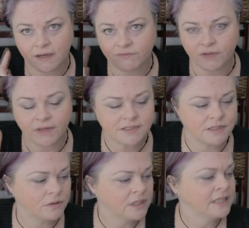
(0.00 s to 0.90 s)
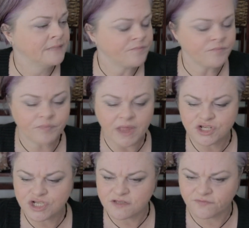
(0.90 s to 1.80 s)
I've done that too. And
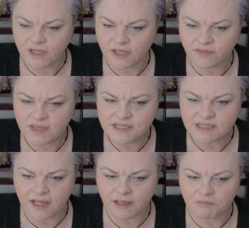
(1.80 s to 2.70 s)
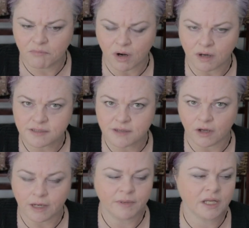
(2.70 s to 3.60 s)
she's feeling these like marks
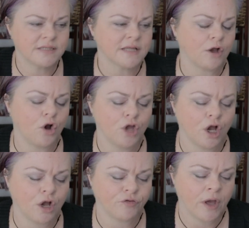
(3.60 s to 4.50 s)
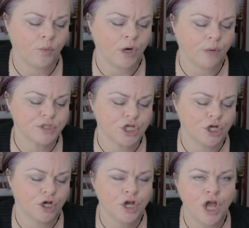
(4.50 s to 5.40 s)
on him, and he's like, "Oh yeah, I got that when I was
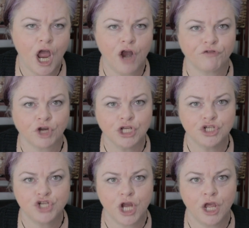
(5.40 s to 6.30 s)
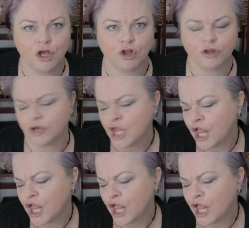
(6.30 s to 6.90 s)
in a African jail.